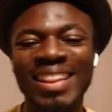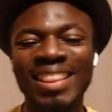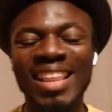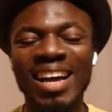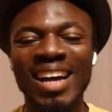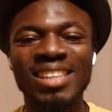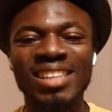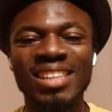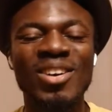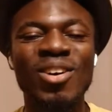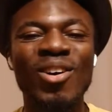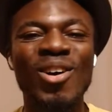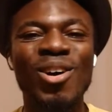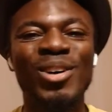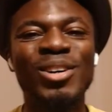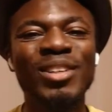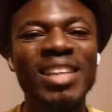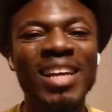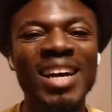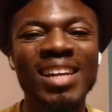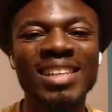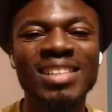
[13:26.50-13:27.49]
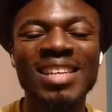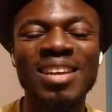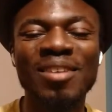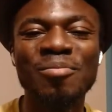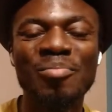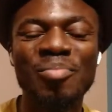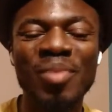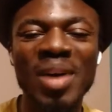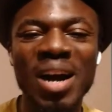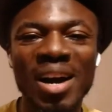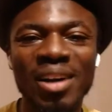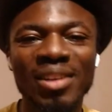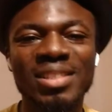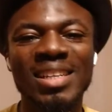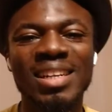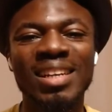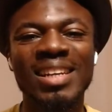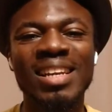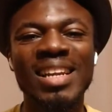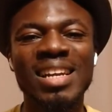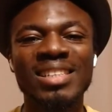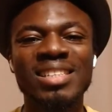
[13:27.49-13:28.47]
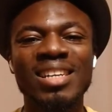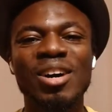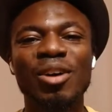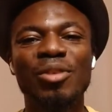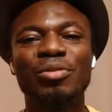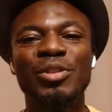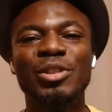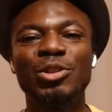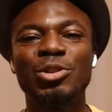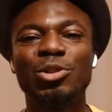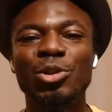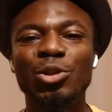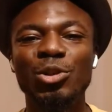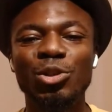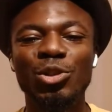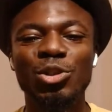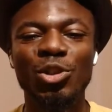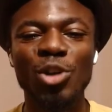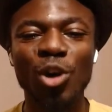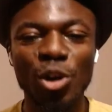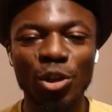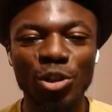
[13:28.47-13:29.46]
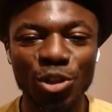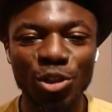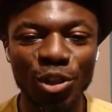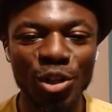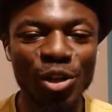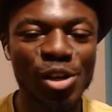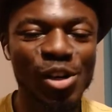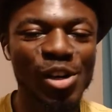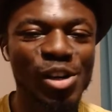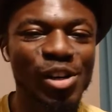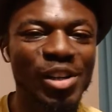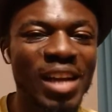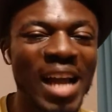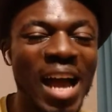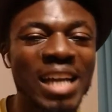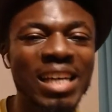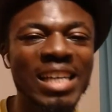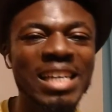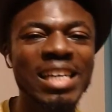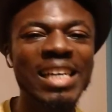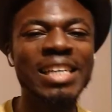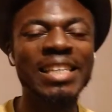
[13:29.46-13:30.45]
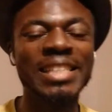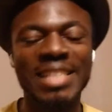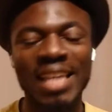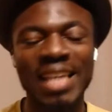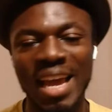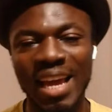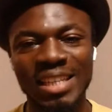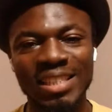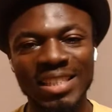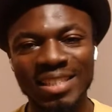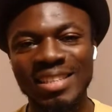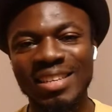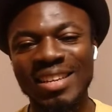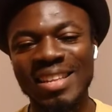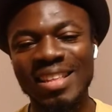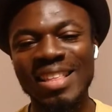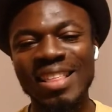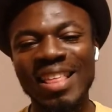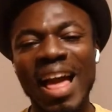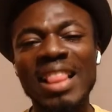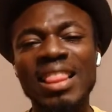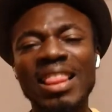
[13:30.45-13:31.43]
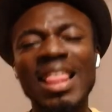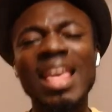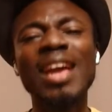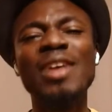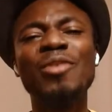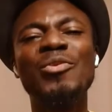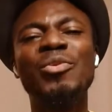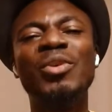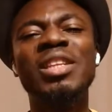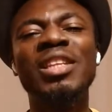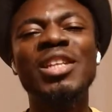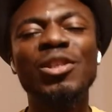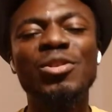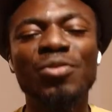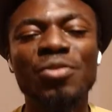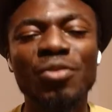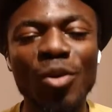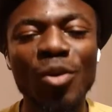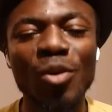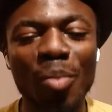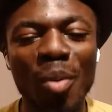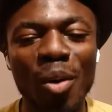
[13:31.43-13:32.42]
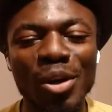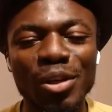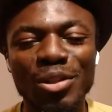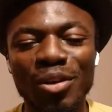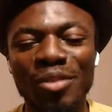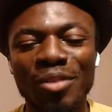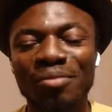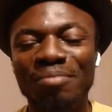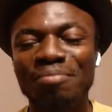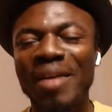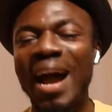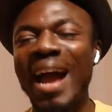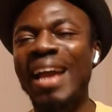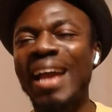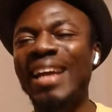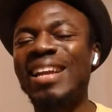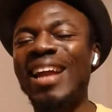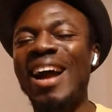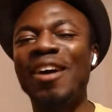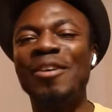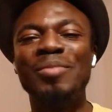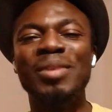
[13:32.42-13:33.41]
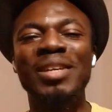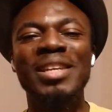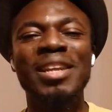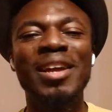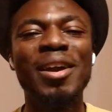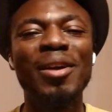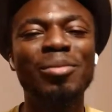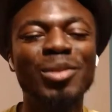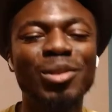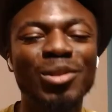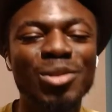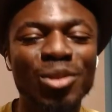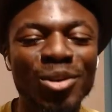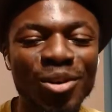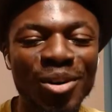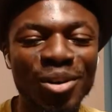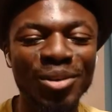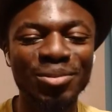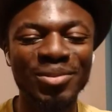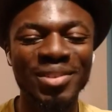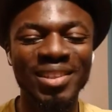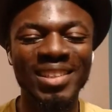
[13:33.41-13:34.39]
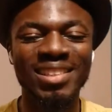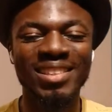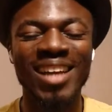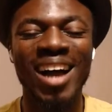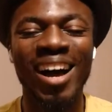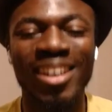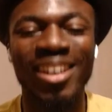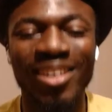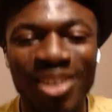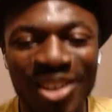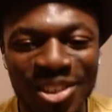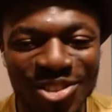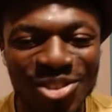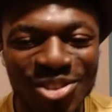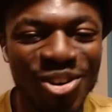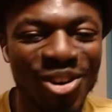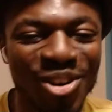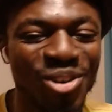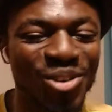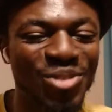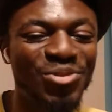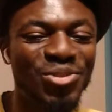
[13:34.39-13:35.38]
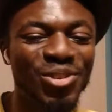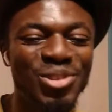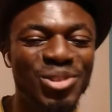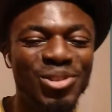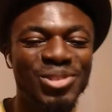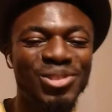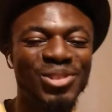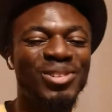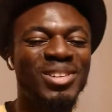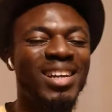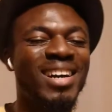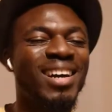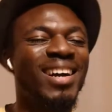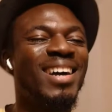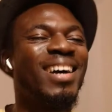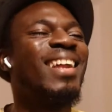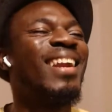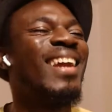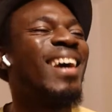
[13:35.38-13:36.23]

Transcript: that's all that about letter of introduction and intent. I think with these few points of mine, I've been able to convince and not to confuse you there.